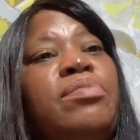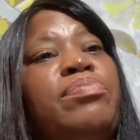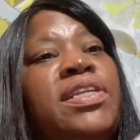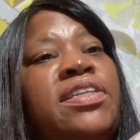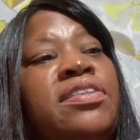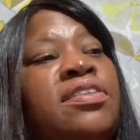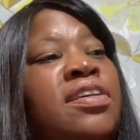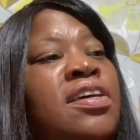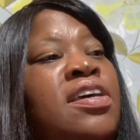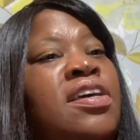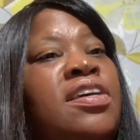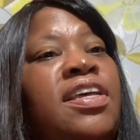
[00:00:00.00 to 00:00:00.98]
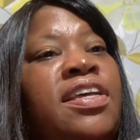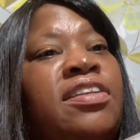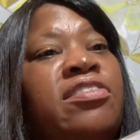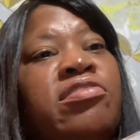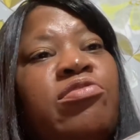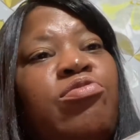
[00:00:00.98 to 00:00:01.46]
They've been in
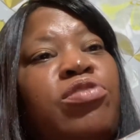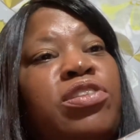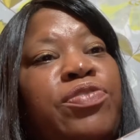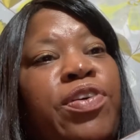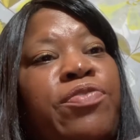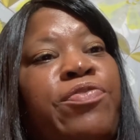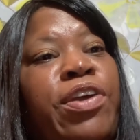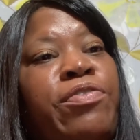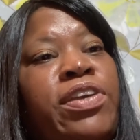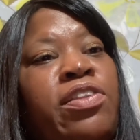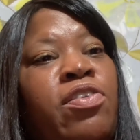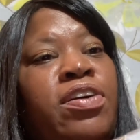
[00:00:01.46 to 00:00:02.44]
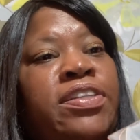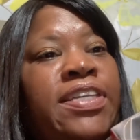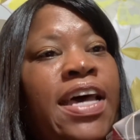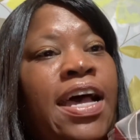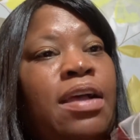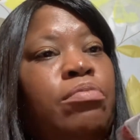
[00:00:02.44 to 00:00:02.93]
the stores for a very long
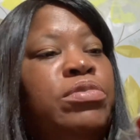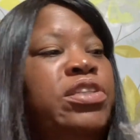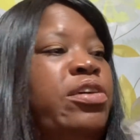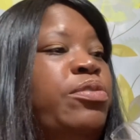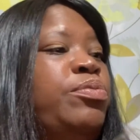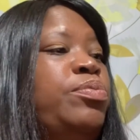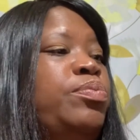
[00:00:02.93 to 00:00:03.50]
time. So